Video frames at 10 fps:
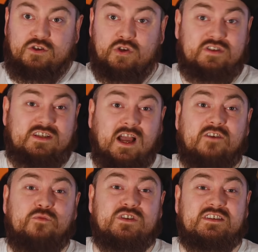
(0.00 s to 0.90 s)

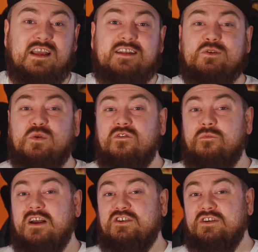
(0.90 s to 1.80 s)
Gustave was said to have
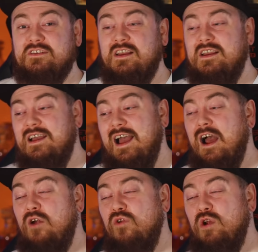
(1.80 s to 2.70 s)
measured
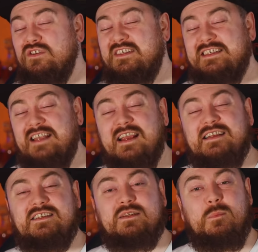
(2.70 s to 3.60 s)
at around
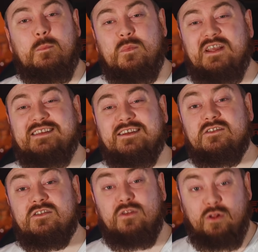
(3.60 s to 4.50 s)
six
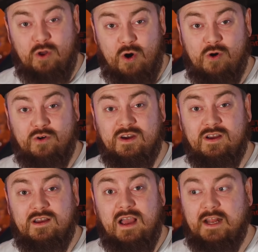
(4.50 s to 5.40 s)
metres long
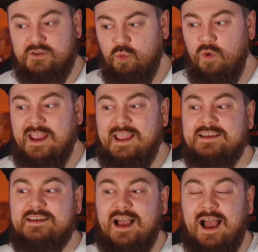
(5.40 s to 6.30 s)
and
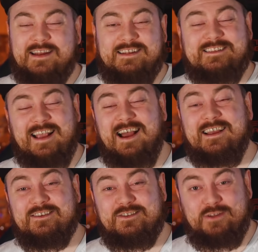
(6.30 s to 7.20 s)
weighing an
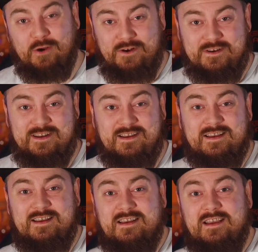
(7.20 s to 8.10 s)
entire tonne.
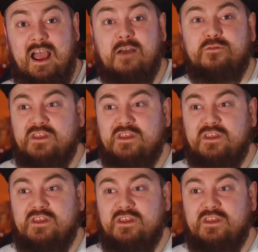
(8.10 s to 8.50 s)
If